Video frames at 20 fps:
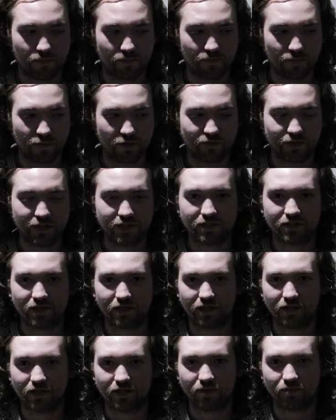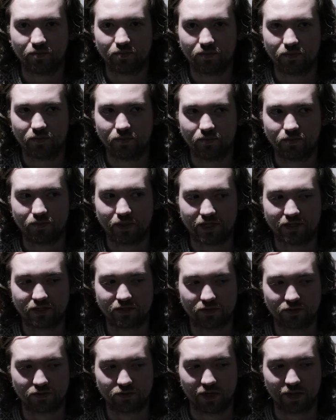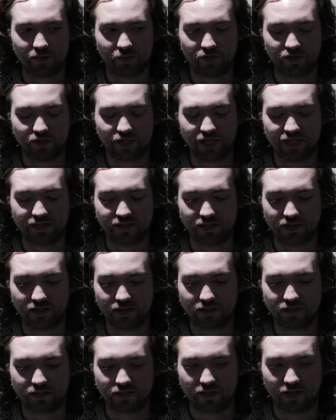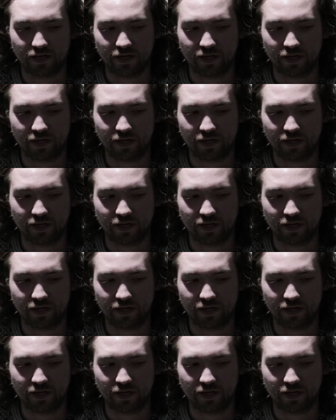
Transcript: the reason that the band is called Scrapbook is that